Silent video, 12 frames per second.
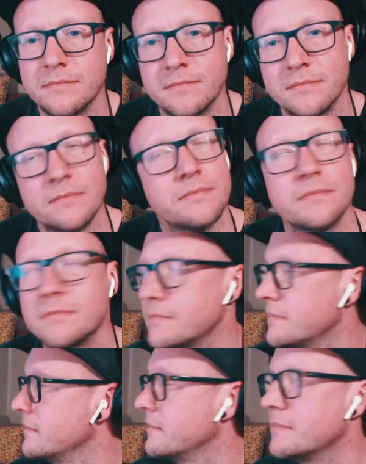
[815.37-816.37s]
AI,
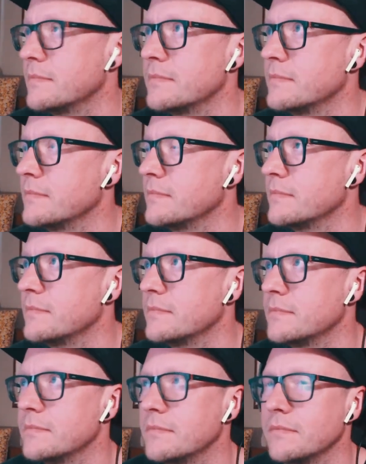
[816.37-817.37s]
the Weilong,
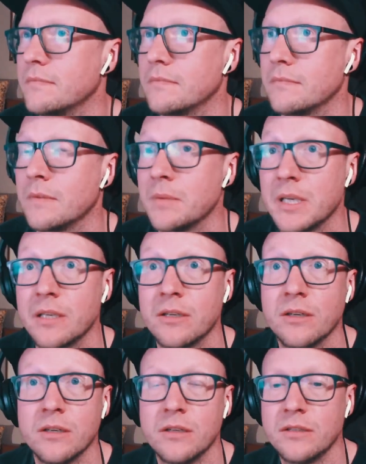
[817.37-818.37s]
and it's like again
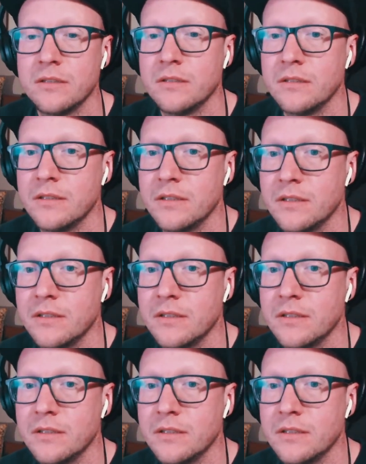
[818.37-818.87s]
release them at the